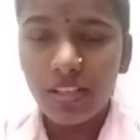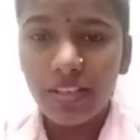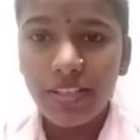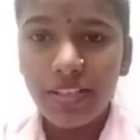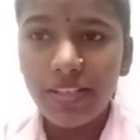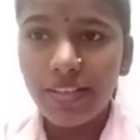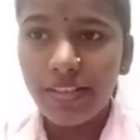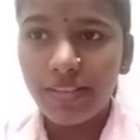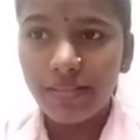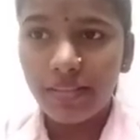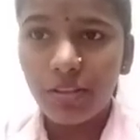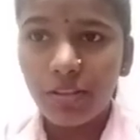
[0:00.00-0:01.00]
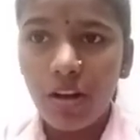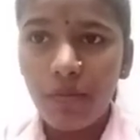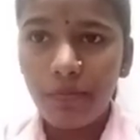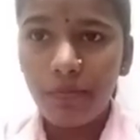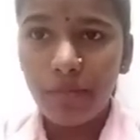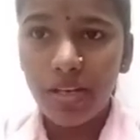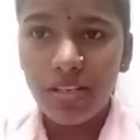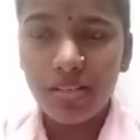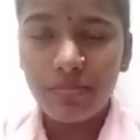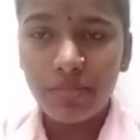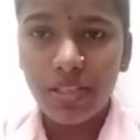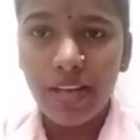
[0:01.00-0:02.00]
Here is the top
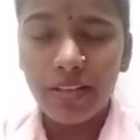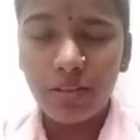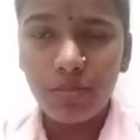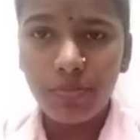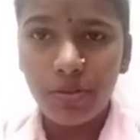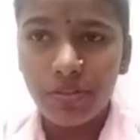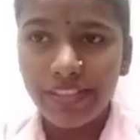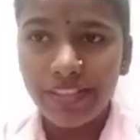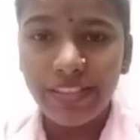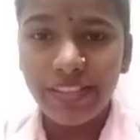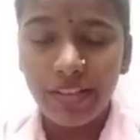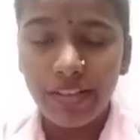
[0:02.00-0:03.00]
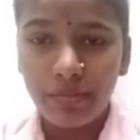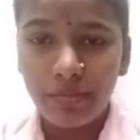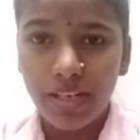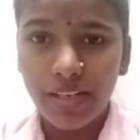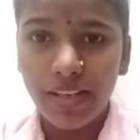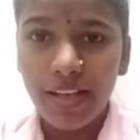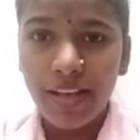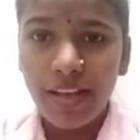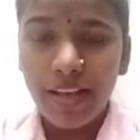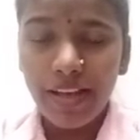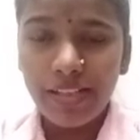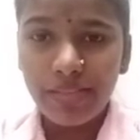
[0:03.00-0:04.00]
management at Loob Holdings Sdn.Bhd
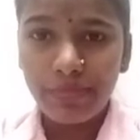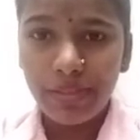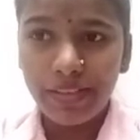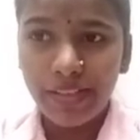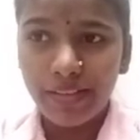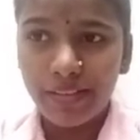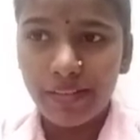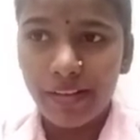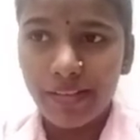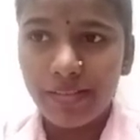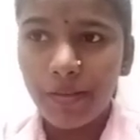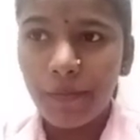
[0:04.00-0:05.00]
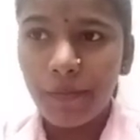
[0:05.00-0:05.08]
has been categorized.